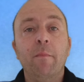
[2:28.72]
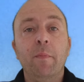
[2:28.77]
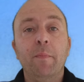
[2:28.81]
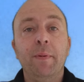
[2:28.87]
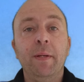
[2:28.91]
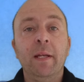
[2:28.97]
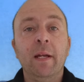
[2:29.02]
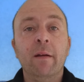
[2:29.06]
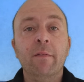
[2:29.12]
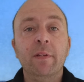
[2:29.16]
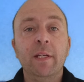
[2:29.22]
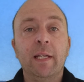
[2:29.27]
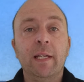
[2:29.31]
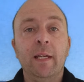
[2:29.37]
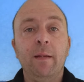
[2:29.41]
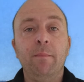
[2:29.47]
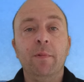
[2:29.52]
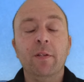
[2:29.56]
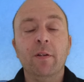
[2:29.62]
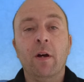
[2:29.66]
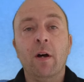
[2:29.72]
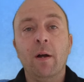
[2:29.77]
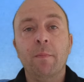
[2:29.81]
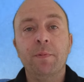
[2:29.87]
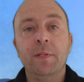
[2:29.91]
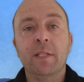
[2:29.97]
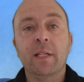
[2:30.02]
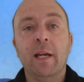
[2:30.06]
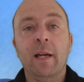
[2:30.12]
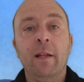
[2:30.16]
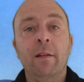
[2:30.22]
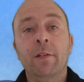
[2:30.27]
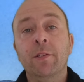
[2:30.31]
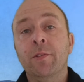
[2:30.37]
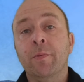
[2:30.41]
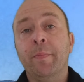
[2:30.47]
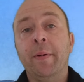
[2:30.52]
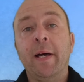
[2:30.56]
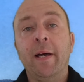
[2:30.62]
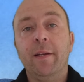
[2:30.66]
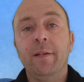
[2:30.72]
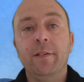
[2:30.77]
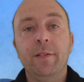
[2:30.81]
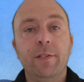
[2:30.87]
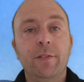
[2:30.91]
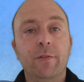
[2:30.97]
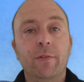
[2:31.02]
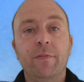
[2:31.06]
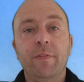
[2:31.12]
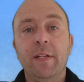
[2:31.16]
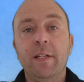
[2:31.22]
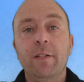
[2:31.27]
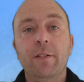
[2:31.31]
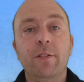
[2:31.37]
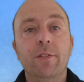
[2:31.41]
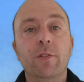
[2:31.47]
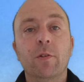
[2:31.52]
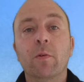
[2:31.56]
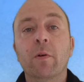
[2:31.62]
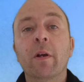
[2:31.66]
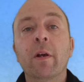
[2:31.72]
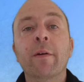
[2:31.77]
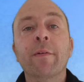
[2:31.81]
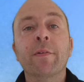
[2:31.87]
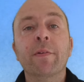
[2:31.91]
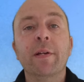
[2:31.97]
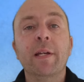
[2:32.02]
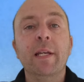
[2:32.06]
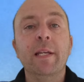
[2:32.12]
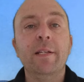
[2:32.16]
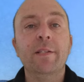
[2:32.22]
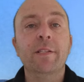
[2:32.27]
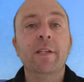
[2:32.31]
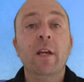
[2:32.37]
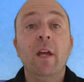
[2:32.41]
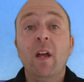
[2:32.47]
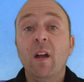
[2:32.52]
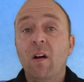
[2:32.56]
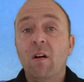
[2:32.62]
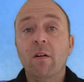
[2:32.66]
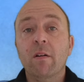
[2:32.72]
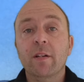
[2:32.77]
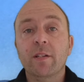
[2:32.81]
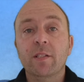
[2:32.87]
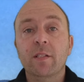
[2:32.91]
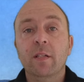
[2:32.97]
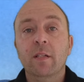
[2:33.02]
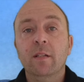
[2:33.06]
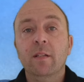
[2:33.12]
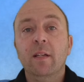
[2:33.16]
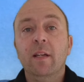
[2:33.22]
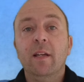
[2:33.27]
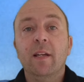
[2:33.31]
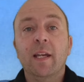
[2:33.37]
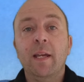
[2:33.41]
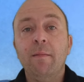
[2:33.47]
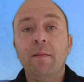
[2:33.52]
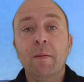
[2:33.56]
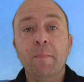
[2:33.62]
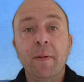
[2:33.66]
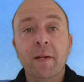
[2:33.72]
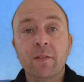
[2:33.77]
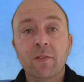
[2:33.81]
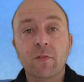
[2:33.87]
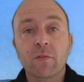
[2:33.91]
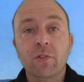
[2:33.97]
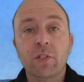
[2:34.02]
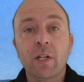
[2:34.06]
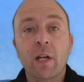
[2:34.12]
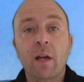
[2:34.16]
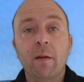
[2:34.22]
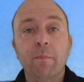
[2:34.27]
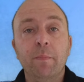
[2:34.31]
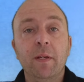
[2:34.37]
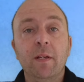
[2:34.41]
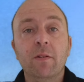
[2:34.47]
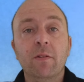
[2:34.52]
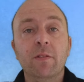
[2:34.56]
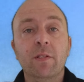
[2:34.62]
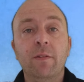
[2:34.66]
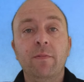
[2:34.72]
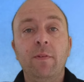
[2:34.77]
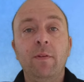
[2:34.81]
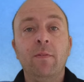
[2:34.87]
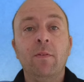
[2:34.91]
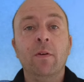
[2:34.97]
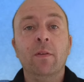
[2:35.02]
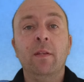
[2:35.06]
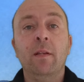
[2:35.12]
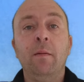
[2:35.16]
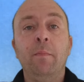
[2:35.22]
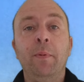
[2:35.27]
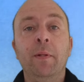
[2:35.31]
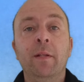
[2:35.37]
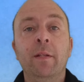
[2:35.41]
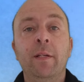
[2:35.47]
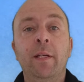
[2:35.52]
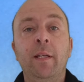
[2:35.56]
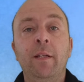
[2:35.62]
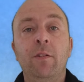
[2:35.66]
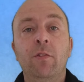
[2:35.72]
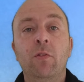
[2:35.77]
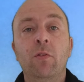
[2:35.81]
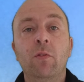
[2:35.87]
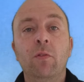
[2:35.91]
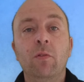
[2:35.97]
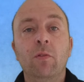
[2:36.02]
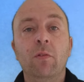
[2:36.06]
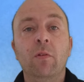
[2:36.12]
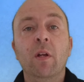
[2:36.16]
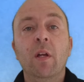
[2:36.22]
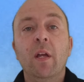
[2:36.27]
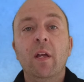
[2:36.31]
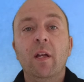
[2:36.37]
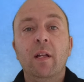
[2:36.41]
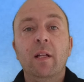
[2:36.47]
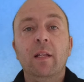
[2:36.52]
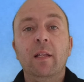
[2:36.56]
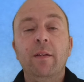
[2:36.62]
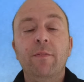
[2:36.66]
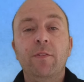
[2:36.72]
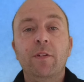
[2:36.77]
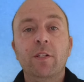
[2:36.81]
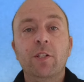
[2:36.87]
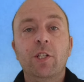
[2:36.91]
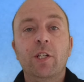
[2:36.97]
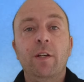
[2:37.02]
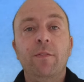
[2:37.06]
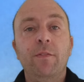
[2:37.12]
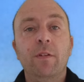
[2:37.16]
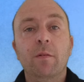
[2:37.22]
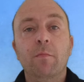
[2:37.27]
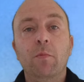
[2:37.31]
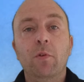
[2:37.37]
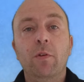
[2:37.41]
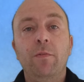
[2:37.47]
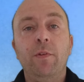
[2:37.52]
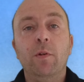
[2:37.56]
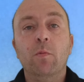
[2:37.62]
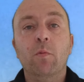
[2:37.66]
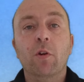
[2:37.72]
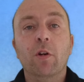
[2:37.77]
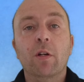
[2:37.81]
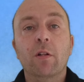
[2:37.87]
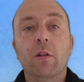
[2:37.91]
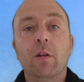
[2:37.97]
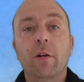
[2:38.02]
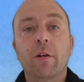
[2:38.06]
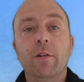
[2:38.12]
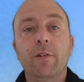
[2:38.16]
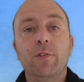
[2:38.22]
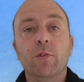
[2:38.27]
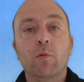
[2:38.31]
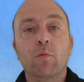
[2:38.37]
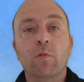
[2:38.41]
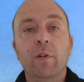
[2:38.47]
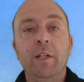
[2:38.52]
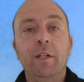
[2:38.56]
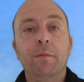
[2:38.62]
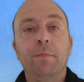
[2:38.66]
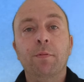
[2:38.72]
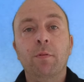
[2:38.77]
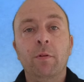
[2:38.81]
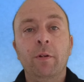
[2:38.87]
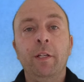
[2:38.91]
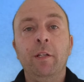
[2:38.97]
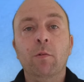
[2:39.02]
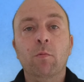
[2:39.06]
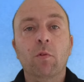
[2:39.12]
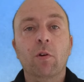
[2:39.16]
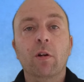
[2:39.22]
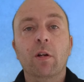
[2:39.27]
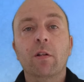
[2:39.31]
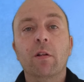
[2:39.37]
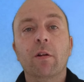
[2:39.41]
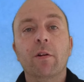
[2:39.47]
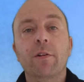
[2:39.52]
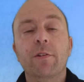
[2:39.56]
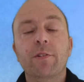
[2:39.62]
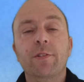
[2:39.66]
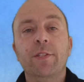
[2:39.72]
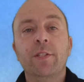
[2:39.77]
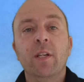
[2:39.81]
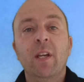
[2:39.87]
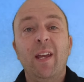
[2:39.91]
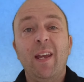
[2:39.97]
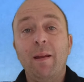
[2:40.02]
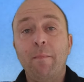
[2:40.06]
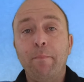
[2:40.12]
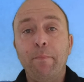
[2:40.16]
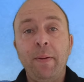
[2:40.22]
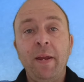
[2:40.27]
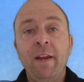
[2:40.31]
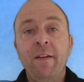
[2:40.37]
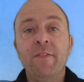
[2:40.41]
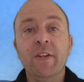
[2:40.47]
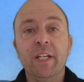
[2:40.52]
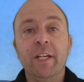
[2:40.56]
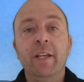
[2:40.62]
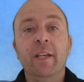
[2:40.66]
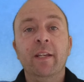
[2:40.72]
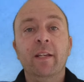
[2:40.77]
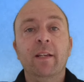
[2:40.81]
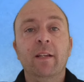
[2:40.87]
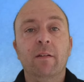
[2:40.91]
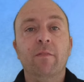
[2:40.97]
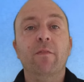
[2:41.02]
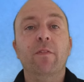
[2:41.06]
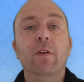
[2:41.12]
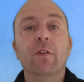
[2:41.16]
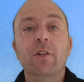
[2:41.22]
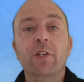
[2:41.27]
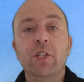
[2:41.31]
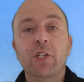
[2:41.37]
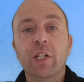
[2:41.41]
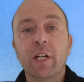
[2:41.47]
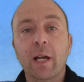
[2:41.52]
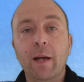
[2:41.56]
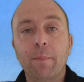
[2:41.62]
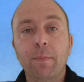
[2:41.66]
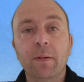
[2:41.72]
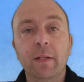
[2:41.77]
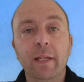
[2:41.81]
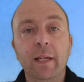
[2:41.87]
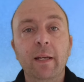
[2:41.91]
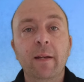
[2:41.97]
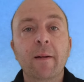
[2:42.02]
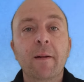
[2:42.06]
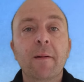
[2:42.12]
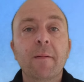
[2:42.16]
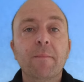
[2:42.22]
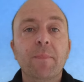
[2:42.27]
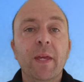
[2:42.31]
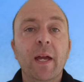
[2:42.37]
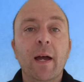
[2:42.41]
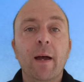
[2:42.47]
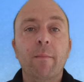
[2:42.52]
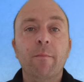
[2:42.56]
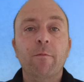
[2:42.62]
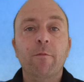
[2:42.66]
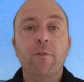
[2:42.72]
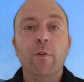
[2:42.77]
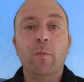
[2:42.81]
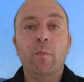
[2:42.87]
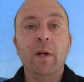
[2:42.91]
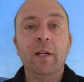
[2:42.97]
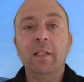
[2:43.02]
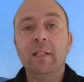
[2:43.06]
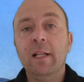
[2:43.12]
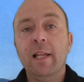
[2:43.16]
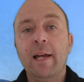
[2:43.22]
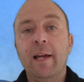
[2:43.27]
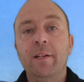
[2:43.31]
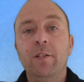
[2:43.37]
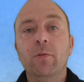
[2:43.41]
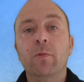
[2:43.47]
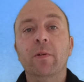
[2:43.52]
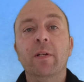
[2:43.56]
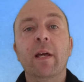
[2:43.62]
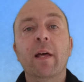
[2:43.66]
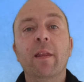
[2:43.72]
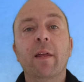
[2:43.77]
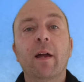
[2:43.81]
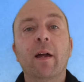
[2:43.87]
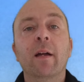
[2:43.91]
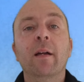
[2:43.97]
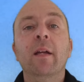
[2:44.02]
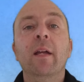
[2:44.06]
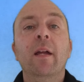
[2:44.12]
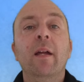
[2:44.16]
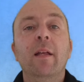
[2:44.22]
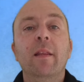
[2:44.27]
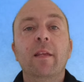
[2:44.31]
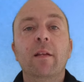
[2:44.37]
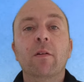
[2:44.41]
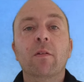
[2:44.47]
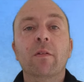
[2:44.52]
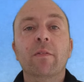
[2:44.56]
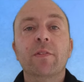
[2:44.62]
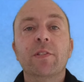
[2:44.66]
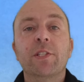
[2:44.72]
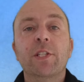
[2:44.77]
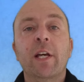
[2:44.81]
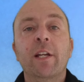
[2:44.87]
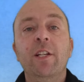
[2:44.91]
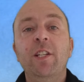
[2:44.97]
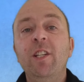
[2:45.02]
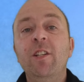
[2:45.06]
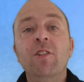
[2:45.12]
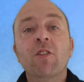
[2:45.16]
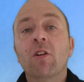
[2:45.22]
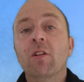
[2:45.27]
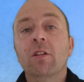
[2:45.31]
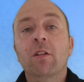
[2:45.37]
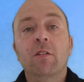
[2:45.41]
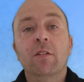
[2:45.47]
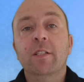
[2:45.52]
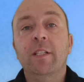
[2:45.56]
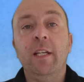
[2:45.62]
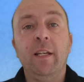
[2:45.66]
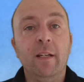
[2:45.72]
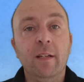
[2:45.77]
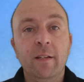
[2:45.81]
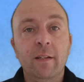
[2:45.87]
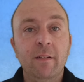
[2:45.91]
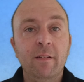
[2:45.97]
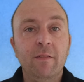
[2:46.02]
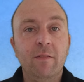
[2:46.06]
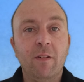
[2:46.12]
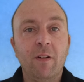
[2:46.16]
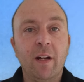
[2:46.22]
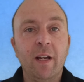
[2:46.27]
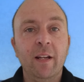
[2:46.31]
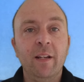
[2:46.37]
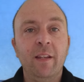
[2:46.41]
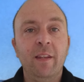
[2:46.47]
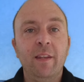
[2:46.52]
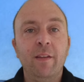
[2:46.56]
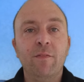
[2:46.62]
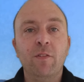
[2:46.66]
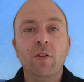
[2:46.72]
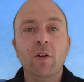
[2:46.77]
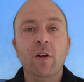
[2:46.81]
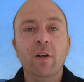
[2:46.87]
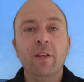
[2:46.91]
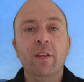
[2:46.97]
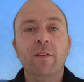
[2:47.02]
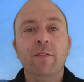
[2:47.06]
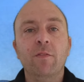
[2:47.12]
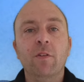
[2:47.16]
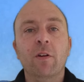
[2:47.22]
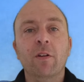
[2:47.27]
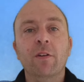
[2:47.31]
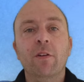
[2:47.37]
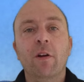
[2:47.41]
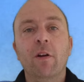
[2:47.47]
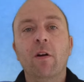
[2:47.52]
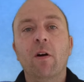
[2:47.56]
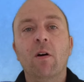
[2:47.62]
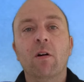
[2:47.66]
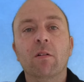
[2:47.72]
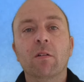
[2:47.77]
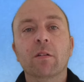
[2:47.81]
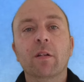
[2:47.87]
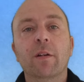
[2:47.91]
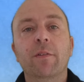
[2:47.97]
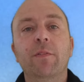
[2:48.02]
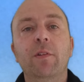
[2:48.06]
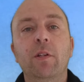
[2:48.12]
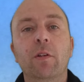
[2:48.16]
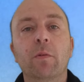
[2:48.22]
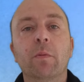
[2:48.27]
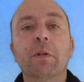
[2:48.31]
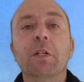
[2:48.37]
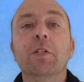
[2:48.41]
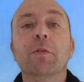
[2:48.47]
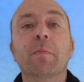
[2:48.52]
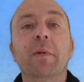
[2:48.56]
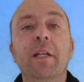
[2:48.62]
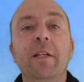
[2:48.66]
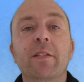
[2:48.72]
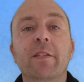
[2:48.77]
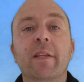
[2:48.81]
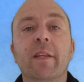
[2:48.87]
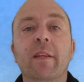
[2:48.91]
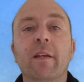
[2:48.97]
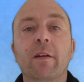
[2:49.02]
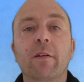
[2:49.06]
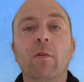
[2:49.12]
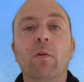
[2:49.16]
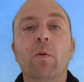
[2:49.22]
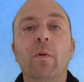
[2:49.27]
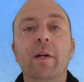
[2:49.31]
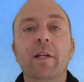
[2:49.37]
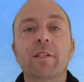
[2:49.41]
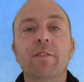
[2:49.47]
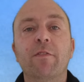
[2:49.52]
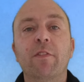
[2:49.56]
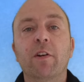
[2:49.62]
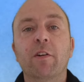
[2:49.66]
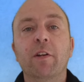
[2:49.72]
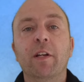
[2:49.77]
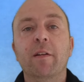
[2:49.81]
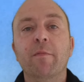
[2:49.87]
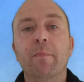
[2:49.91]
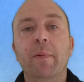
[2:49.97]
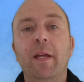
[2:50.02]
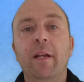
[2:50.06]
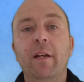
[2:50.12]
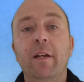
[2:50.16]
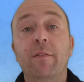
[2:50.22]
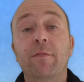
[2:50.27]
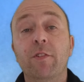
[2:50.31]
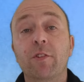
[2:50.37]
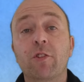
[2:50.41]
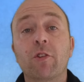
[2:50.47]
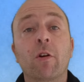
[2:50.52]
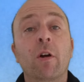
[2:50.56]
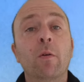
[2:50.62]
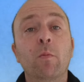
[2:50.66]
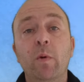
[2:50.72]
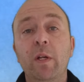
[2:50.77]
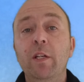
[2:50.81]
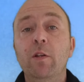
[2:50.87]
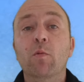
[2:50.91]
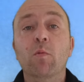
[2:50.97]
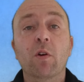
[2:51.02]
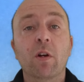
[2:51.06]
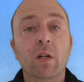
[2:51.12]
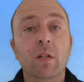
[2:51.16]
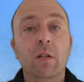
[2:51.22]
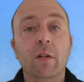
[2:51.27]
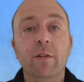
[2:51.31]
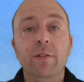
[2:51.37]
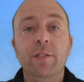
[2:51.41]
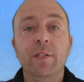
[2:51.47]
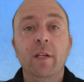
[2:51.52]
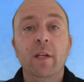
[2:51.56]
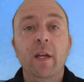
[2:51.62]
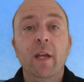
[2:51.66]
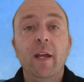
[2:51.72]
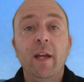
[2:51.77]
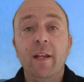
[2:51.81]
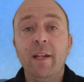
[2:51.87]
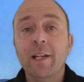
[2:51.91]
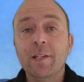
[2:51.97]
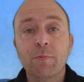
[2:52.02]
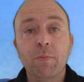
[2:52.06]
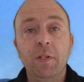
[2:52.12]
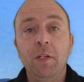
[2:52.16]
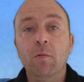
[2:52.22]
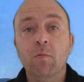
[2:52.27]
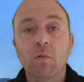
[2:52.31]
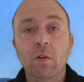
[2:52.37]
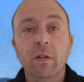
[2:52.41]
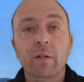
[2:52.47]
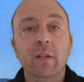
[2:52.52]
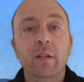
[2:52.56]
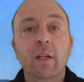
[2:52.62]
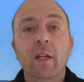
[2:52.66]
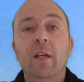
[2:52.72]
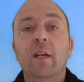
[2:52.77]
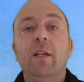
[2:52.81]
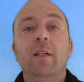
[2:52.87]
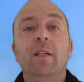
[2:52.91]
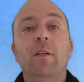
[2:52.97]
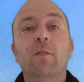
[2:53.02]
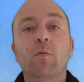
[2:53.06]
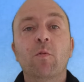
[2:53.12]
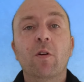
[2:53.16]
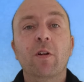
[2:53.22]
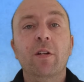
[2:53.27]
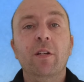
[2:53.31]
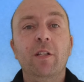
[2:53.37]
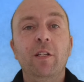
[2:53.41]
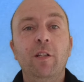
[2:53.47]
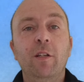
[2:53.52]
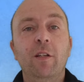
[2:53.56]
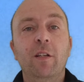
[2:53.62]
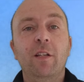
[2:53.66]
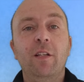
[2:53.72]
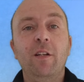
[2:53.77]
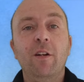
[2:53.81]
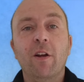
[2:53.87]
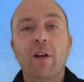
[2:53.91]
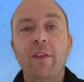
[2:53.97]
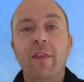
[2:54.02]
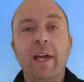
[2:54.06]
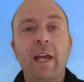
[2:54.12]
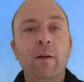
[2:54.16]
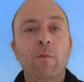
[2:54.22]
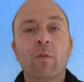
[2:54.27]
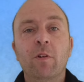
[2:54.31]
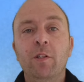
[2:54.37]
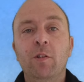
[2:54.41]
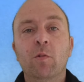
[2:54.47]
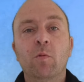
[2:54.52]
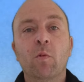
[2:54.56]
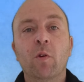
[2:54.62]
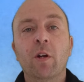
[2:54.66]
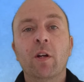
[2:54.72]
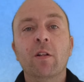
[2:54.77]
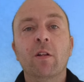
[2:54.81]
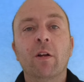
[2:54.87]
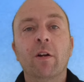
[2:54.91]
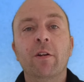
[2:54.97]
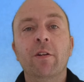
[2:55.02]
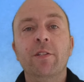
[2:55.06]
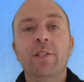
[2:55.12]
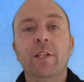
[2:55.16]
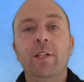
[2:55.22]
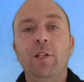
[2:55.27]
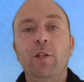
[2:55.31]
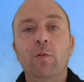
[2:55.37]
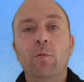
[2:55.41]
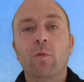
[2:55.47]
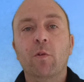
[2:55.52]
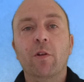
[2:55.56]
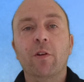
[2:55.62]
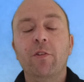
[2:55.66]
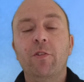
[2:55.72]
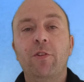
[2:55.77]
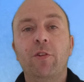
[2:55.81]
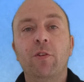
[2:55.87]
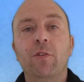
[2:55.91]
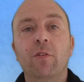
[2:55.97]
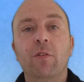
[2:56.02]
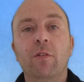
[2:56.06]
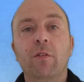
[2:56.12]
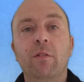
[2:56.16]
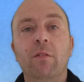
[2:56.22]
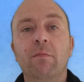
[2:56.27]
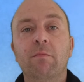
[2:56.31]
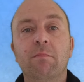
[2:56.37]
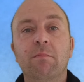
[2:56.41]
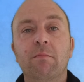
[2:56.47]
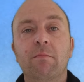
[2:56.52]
Being able to keep the hyperscalers or partners or vendors or whoever it is honest, keep their pencil sharp, because if you've got the ability to lift and shift and move your workloads or redeploy your workloads and pivot very sharply from one cloud to another, then all of a sudden you're not locked in, right? They've got no hold over you, which means that they're always very competitive to try and win your workloads. And that's what you want. They want your workloads, and you want to